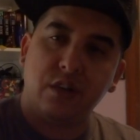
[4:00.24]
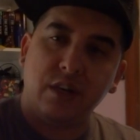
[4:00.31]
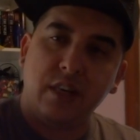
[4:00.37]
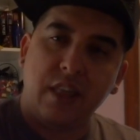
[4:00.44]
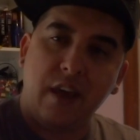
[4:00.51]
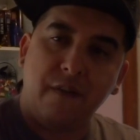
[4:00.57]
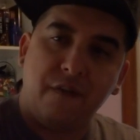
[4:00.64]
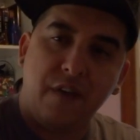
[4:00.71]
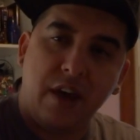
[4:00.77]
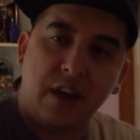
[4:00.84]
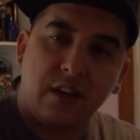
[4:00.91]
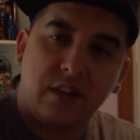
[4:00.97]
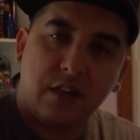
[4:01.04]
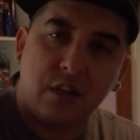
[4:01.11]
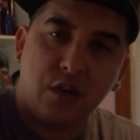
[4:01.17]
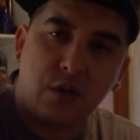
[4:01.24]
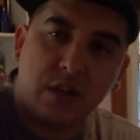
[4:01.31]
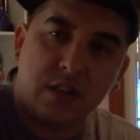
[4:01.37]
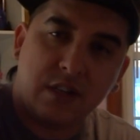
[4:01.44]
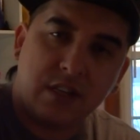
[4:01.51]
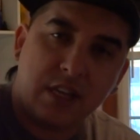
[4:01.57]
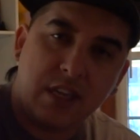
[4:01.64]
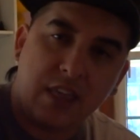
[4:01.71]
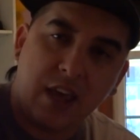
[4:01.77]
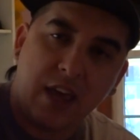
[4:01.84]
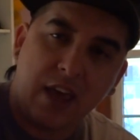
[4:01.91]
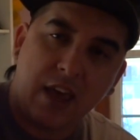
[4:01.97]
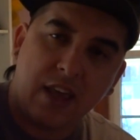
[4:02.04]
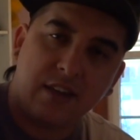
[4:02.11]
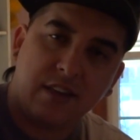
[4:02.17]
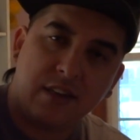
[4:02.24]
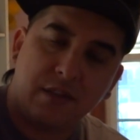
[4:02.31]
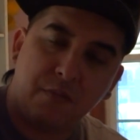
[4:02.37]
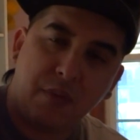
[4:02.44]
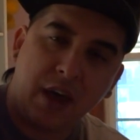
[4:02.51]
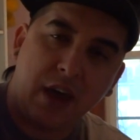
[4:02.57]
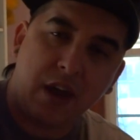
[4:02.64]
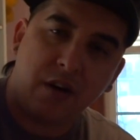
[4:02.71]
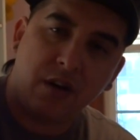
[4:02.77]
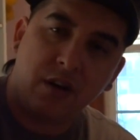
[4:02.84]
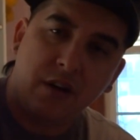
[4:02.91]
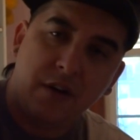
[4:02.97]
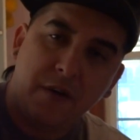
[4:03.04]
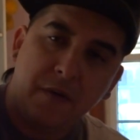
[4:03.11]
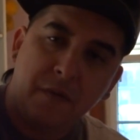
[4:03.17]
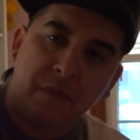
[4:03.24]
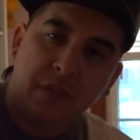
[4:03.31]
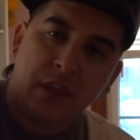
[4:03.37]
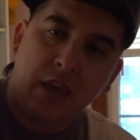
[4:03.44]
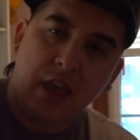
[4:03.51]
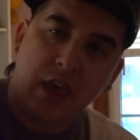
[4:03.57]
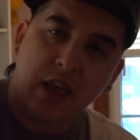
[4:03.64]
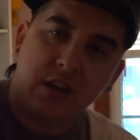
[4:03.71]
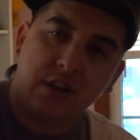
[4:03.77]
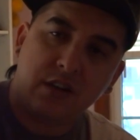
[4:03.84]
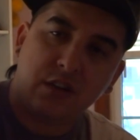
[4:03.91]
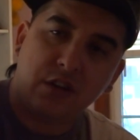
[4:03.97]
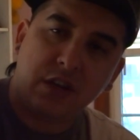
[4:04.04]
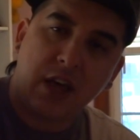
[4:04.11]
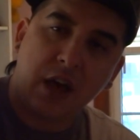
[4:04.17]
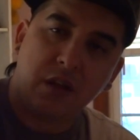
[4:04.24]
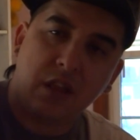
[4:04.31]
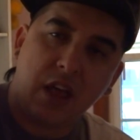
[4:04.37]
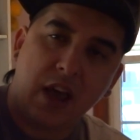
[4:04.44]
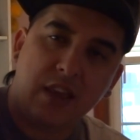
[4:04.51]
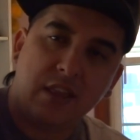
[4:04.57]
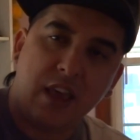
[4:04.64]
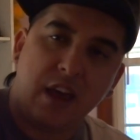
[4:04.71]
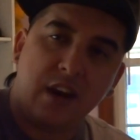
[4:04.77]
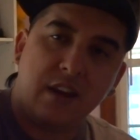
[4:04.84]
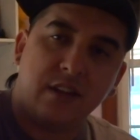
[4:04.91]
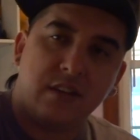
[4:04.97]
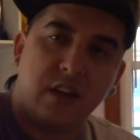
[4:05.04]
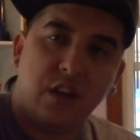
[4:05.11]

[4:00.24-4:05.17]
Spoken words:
look at that face. You can see that head pattern, and just look how light that is.